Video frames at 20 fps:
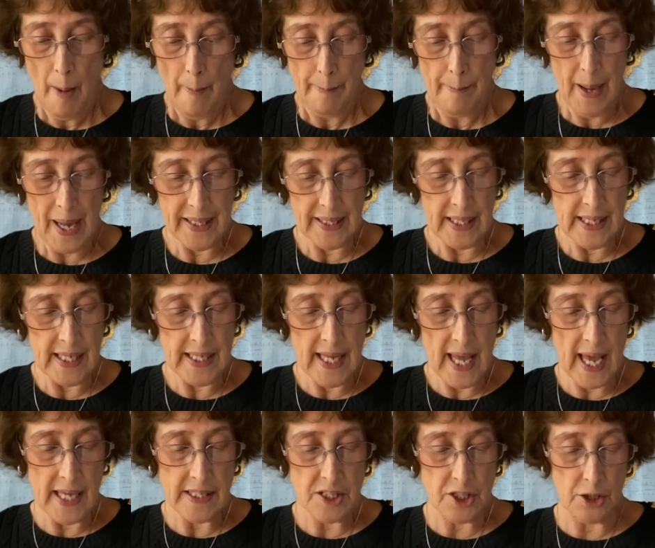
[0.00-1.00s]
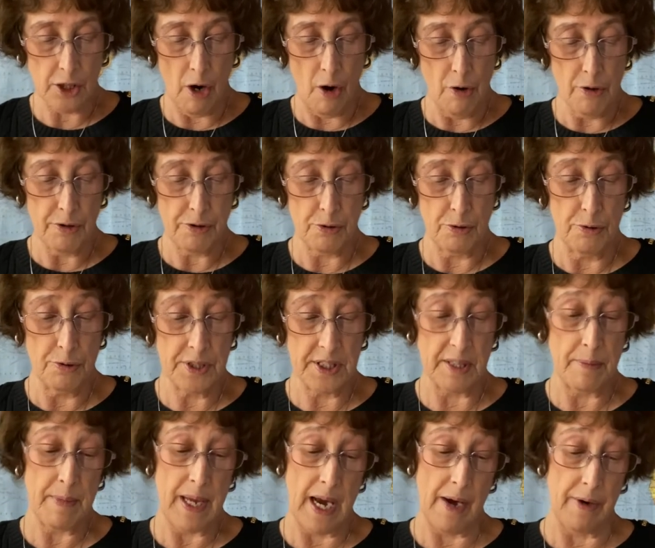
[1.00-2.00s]
But he had to go through
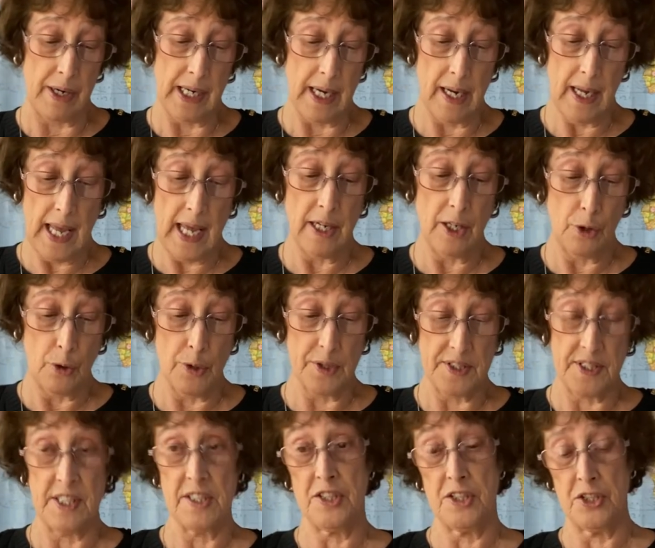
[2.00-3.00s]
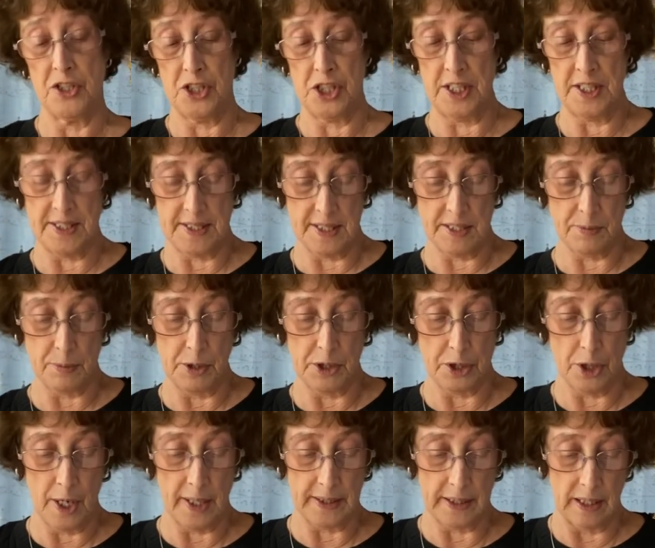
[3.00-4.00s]
Samaria. And of course, this is Jesus we're
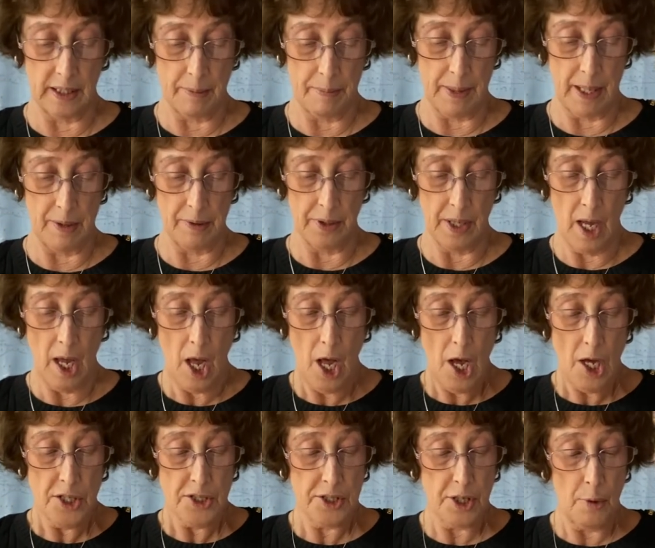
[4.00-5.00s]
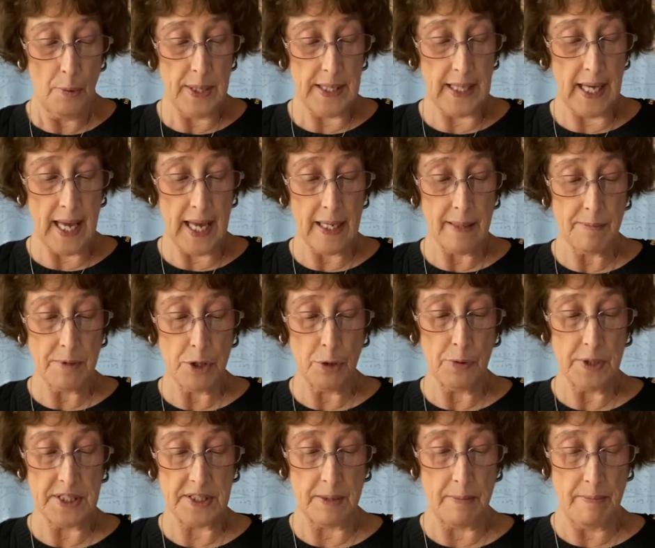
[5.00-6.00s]
talking about. So we came to a
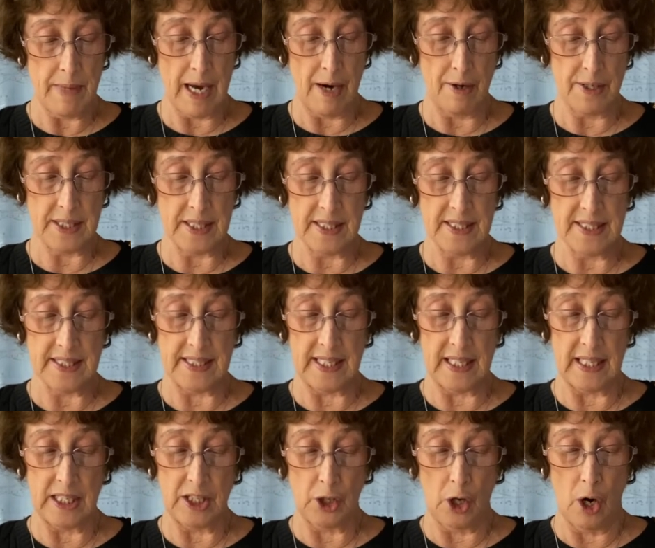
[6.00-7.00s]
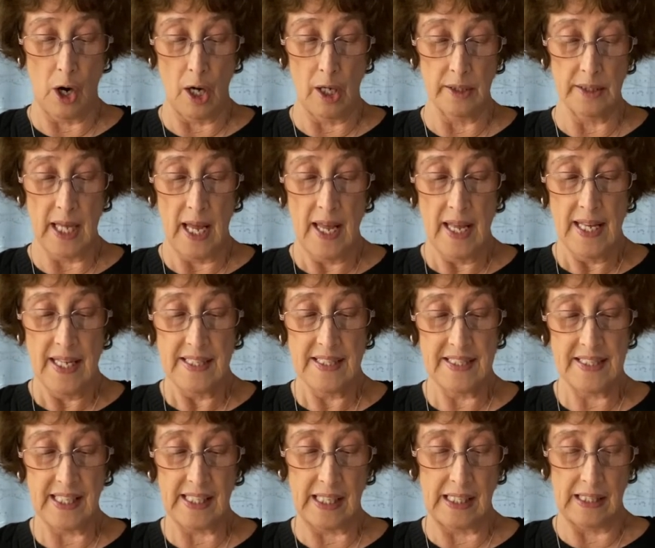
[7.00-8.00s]
Samaritan city called
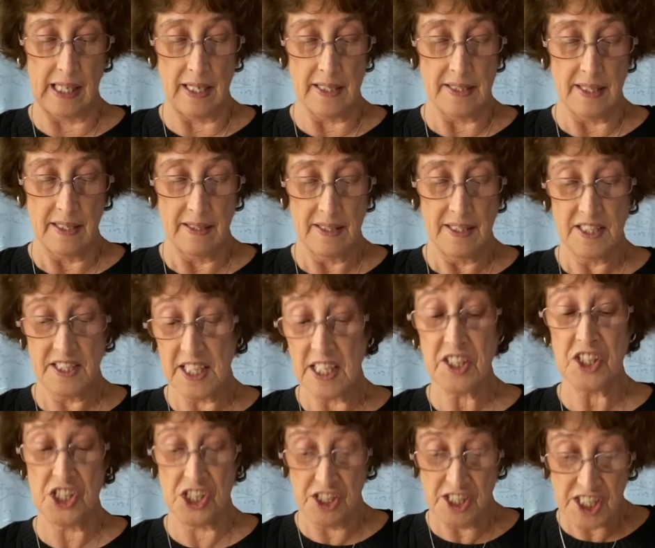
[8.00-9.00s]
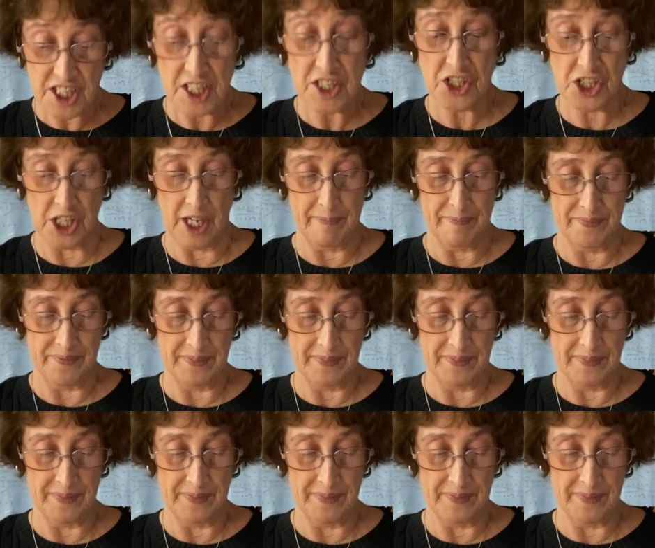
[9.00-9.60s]
Sikla, Sitcha,